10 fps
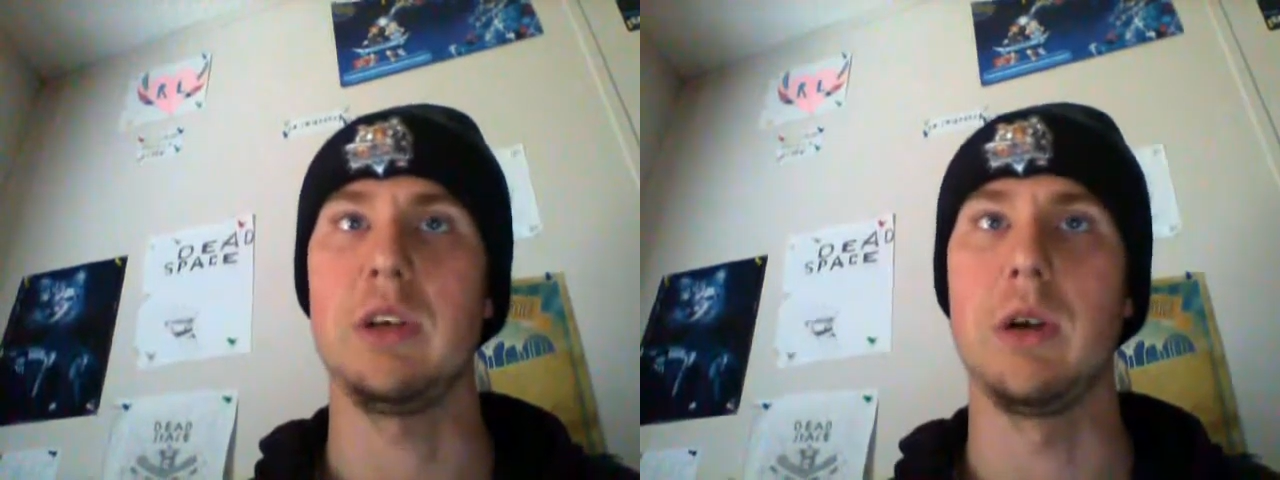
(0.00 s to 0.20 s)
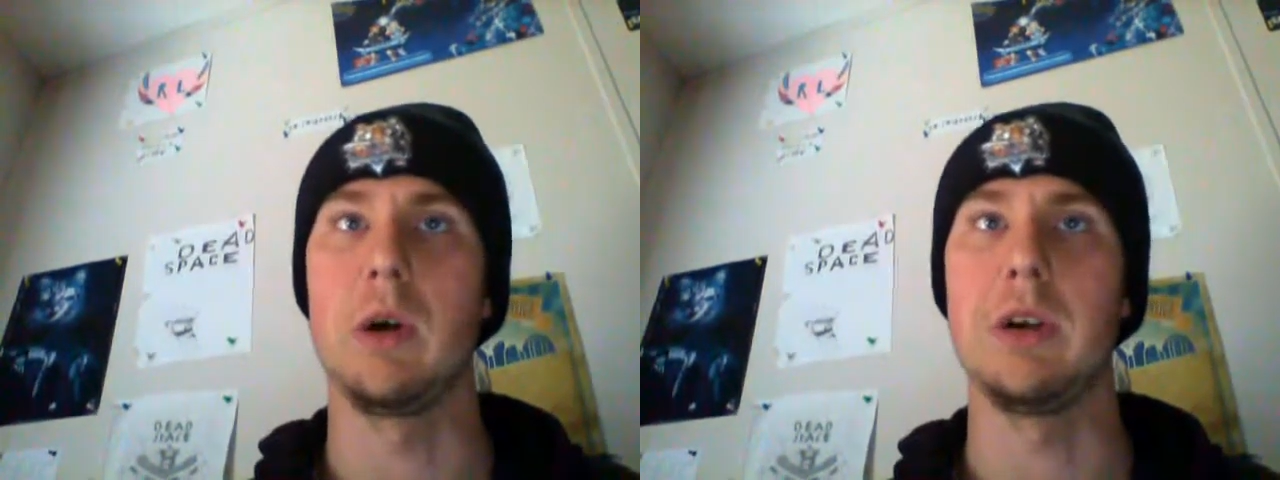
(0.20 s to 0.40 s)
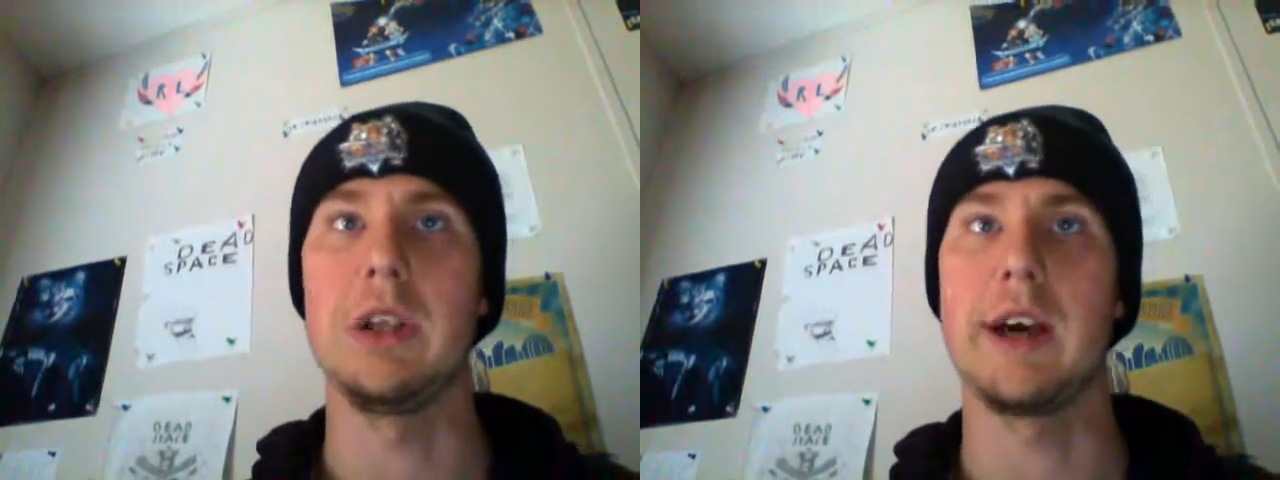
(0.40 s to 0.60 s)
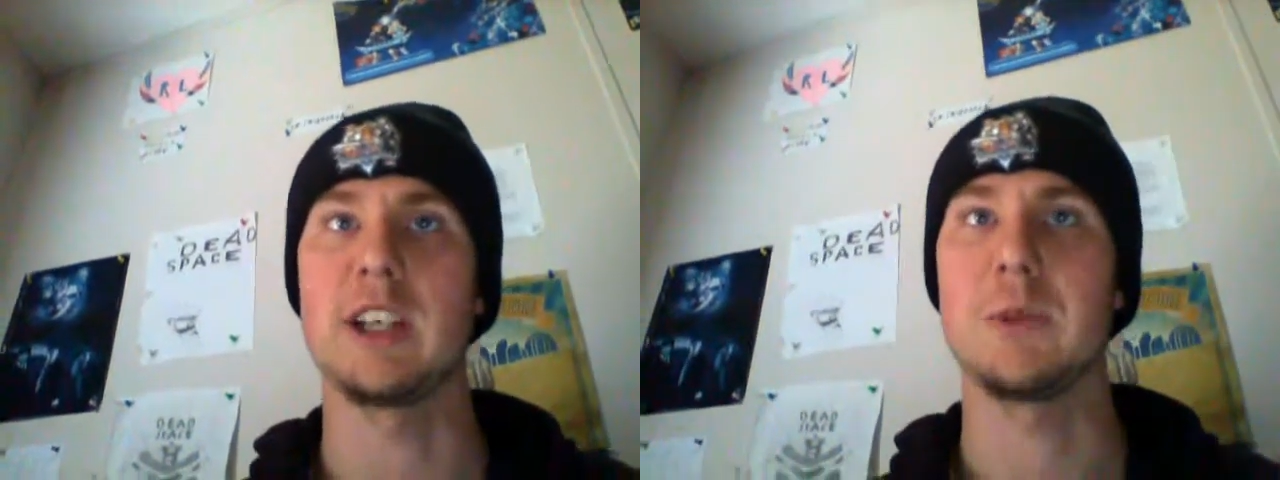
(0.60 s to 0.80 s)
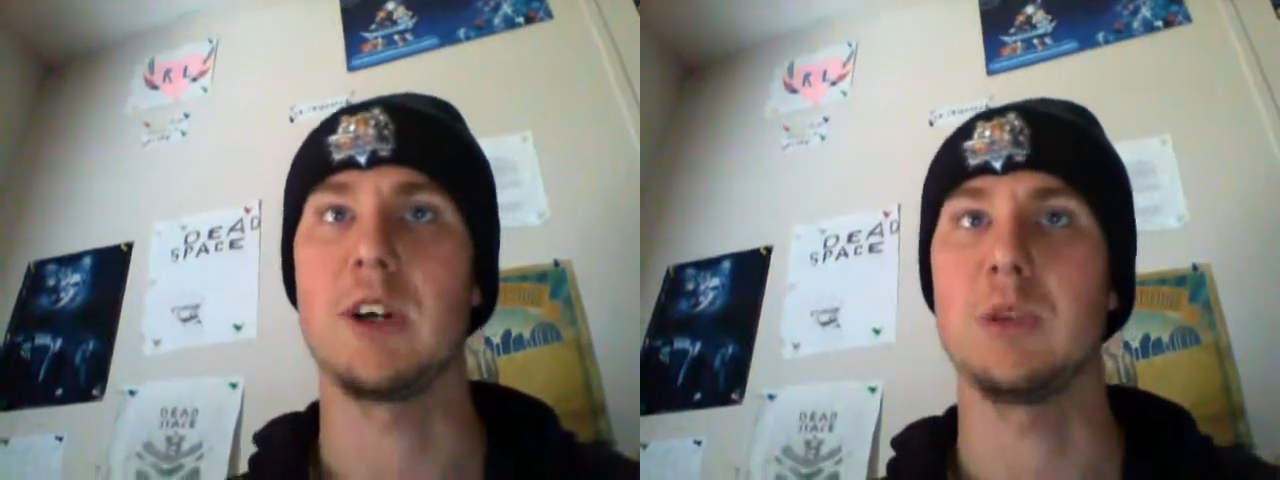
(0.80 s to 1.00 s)
You don't need the
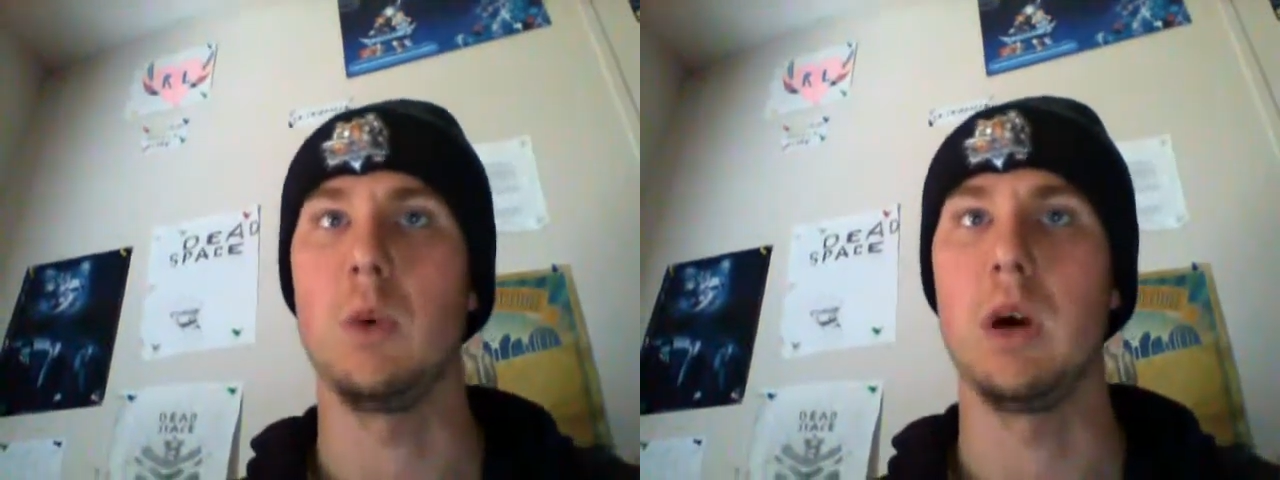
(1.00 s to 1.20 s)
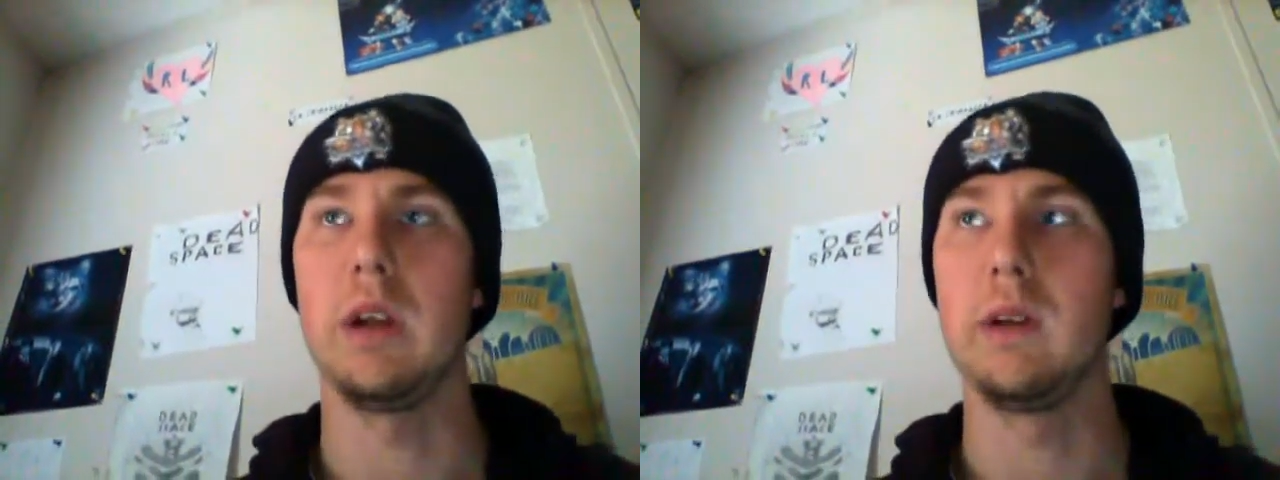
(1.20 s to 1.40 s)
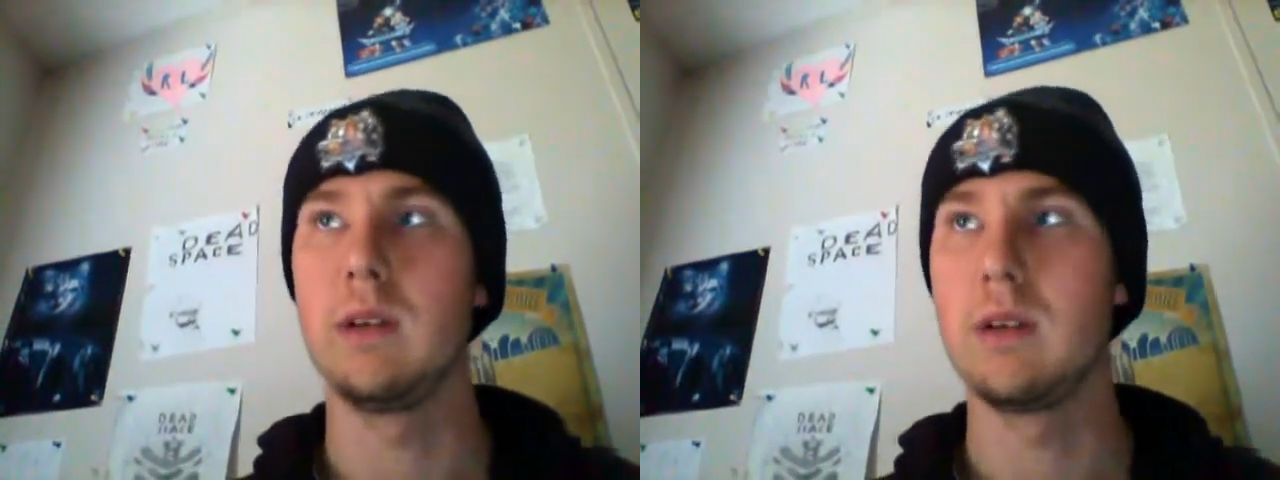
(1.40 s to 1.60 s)
Xbox One.